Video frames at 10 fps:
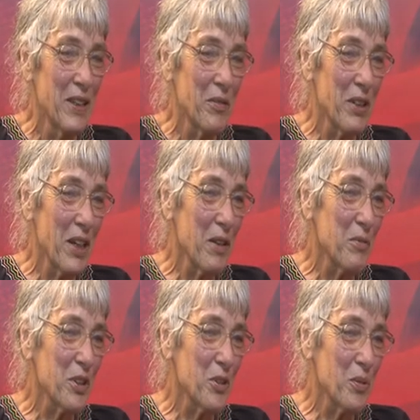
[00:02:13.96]
when I
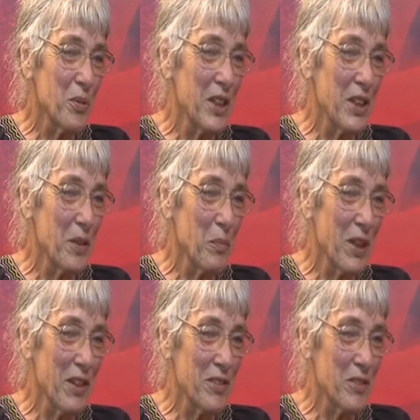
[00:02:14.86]
was talking
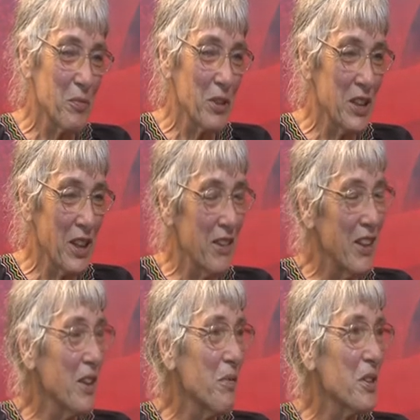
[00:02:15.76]
about what I
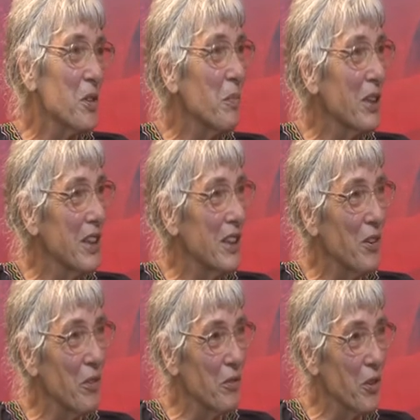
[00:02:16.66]
think was the beginning
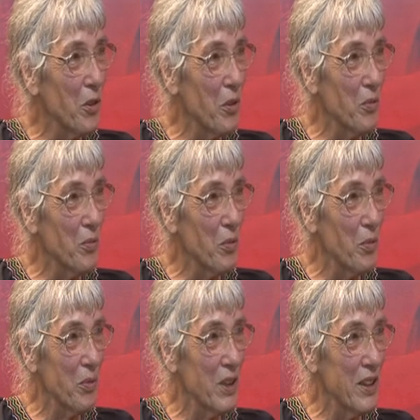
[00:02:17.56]
of the Cold
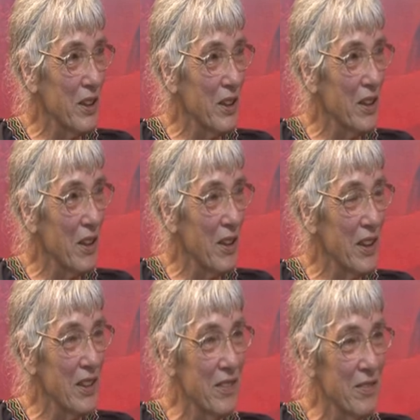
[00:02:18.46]
War in
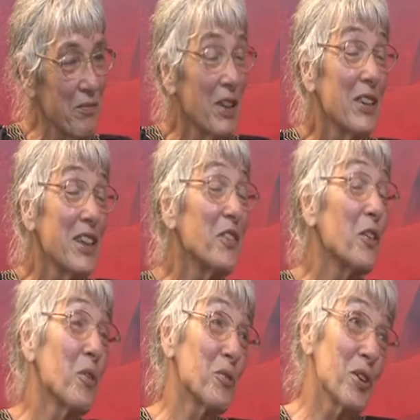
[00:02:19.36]
Ghana, well, in the
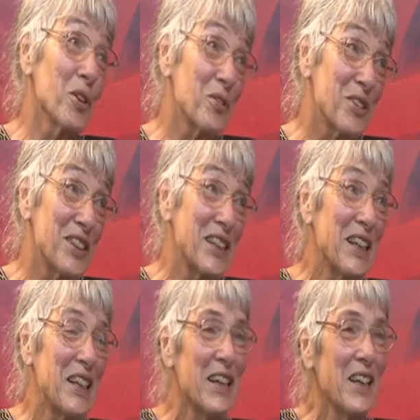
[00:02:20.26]
Gold Coast
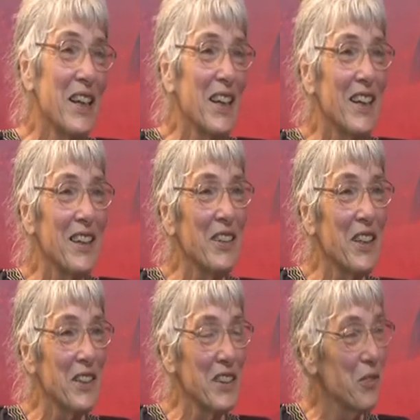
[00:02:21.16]
in
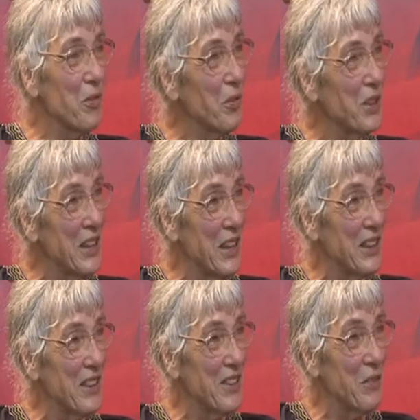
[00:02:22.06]

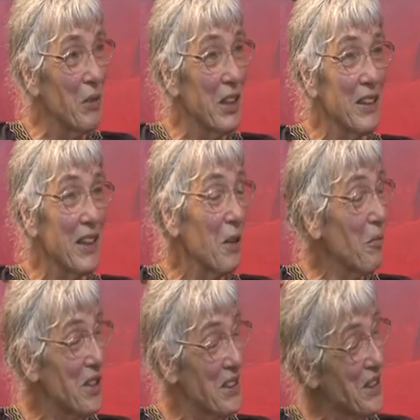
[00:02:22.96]
1948, hmm. when there
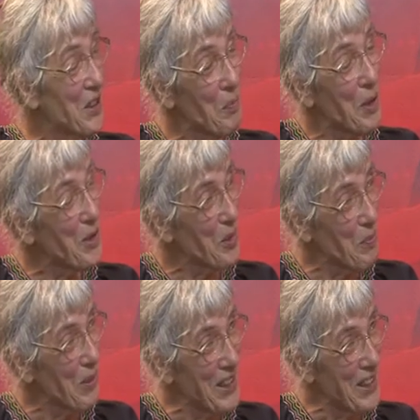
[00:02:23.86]
wasn't supposed to
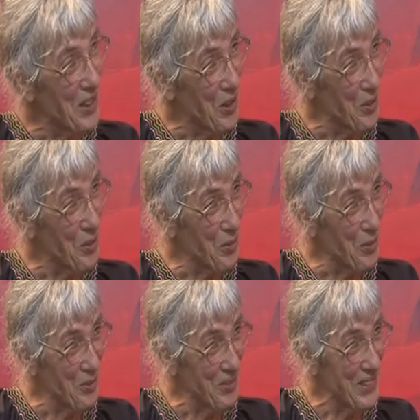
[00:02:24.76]
be a Cold
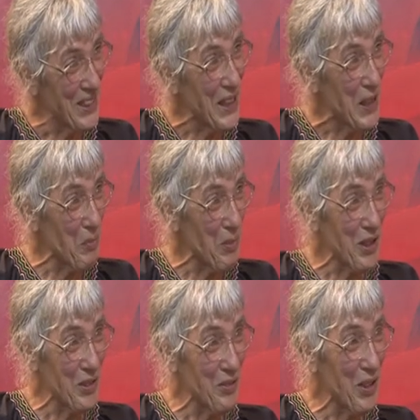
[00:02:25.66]
War in any
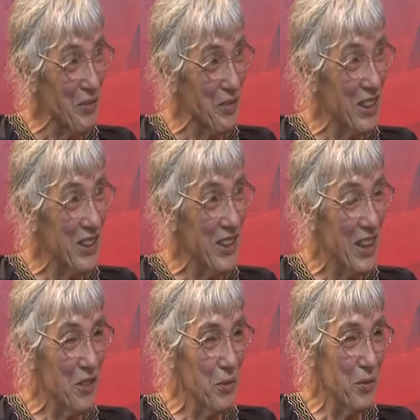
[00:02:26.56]
part of Africa
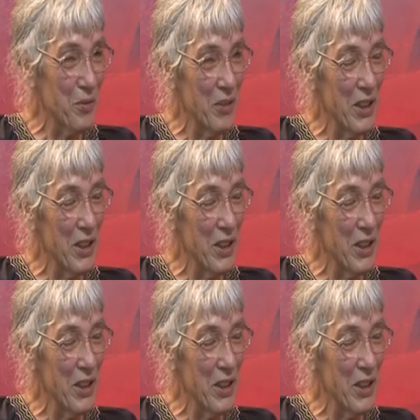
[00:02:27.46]
at all.